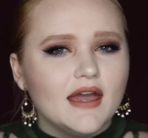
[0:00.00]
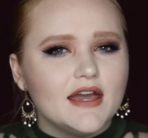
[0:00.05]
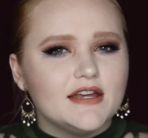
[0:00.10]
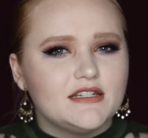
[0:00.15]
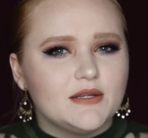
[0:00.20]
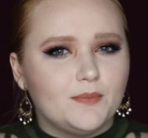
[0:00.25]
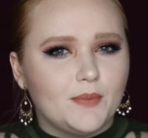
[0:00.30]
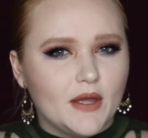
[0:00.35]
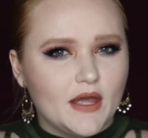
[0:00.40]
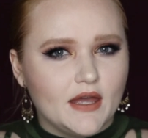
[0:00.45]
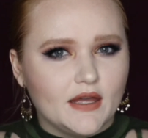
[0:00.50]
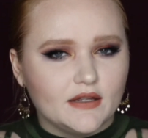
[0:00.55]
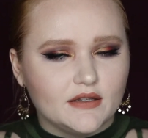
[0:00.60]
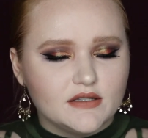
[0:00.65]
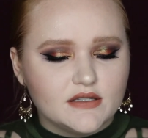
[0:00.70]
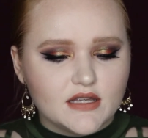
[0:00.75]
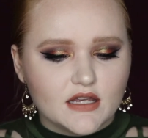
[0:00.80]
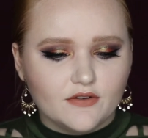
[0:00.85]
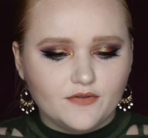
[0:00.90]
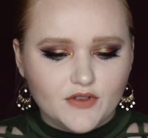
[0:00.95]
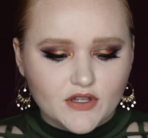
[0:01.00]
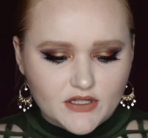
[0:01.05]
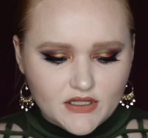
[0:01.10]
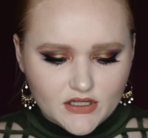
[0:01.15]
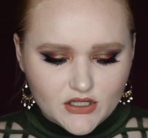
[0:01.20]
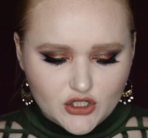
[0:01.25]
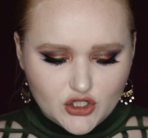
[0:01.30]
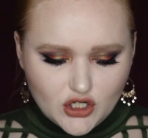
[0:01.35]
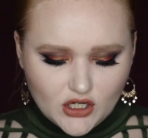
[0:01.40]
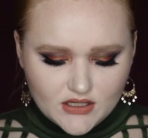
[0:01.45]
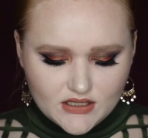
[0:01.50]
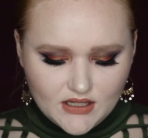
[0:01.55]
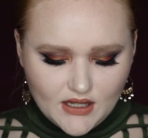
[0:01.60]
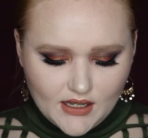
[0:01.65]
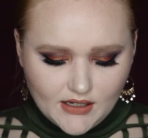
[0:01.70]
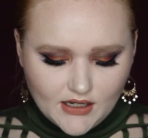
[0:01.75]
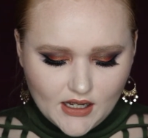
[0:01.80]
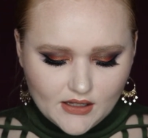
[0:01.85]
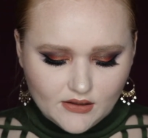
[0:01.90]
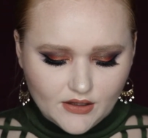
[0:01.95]
It depends. If this is just
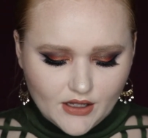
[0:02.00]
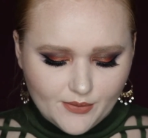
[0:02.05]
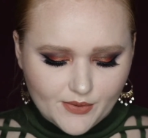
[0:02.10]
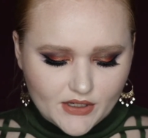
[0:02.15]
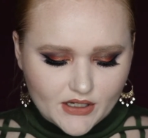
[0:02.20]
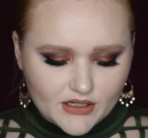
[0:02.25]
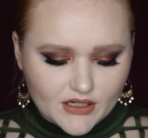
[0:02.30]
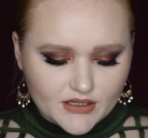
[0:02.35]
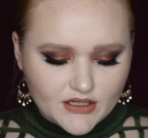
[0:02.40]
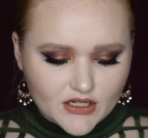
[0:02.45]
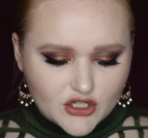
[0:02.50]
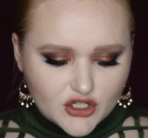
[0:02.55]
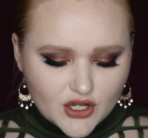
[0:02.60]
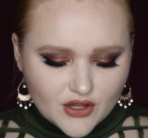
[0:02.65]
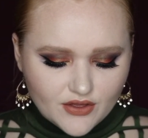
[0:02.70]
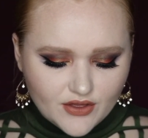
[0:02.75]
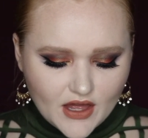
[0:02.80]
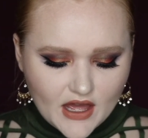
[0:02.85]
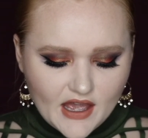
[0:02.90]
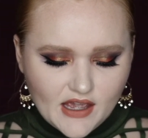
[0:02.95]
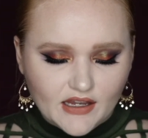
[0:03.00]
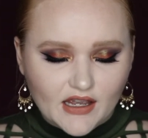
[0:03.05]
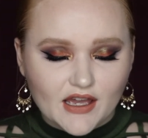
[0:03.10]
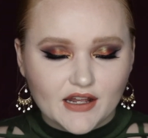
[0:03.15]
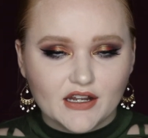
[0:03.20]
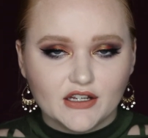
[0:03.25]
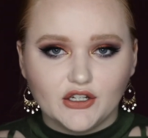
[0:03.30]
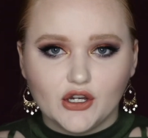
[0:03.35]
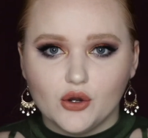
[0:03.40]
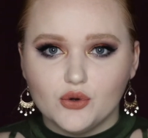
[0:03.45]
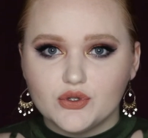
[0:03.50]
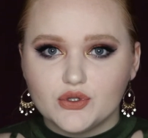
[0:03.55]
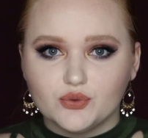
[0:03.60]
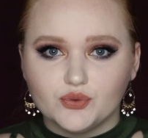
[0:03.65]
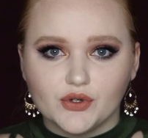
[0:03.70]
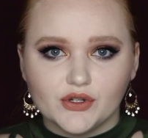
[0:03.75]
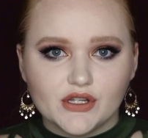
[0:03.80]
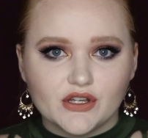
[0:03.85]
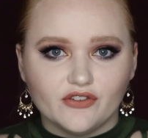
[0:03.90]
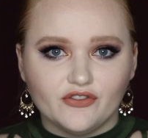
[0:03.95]
like a limited edition thing and it goes
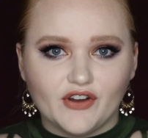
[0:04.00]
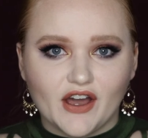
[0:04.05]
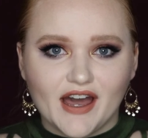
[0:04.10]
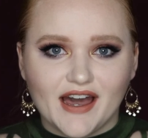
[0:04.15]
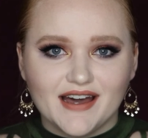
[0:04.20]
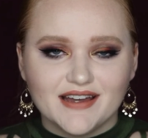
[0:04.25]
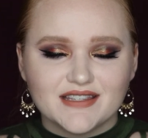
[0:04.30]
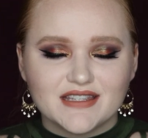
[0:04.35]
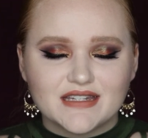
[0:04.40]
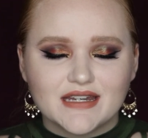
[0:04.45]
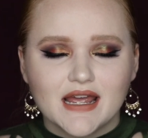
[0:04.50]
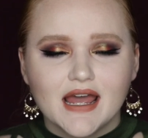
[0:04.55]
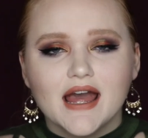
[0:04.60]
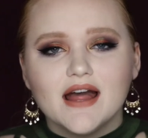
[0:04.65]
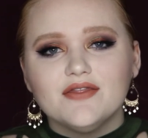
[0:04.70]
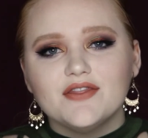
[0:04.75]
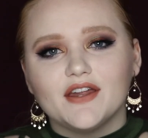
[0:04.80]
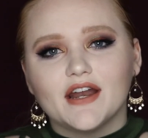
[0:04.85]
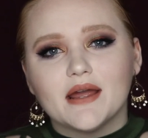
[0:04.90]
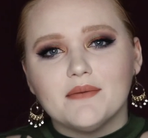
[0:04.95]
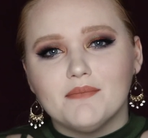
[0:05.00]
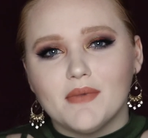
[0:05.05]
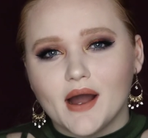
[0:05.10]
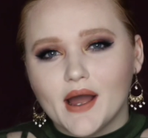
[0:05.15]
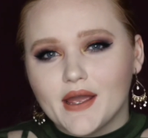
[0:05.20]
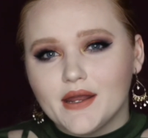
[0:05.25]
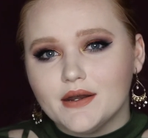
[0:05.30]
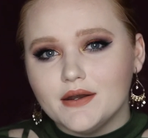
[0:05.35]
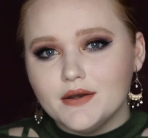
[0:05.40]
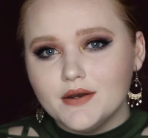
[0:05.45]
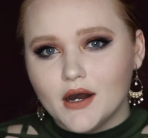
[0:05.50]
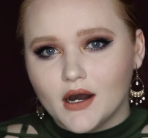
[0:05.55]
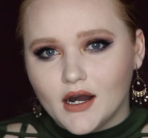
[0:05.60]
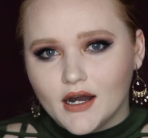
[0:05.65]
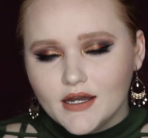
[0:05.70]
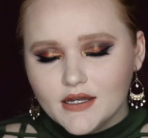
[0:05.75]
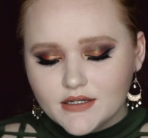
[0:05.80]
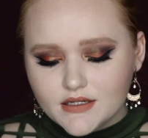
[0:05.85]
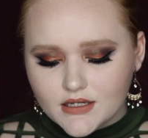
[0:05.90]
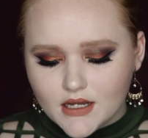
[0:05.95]
really fast, then I might
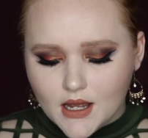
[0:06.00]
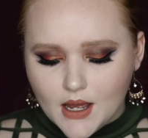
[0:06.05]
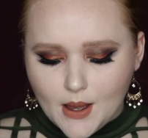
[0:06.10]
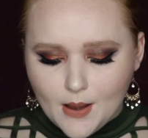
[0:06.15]
not.